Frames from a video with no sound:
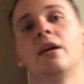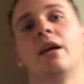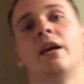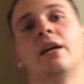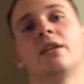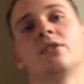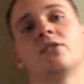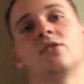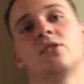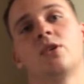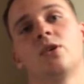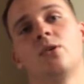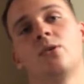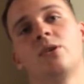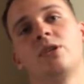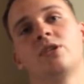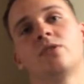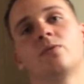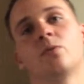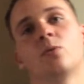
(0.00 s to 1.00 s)
and so
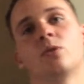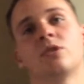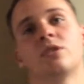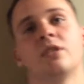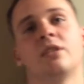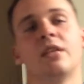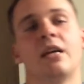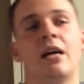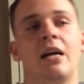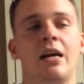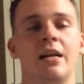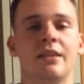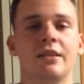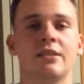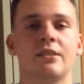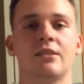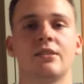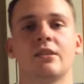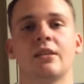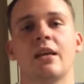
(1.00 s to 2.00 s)
he's forced to die.
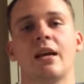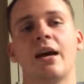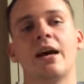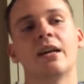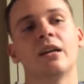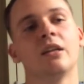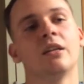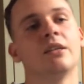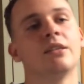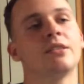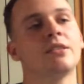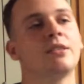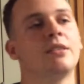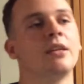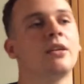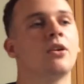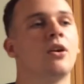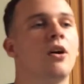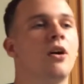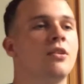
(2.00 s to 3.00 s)
This is a catalyst
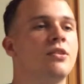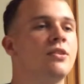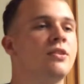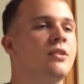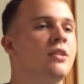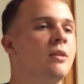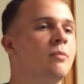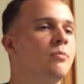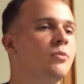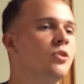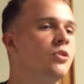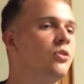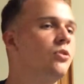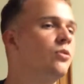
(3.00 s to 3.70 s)
that causes them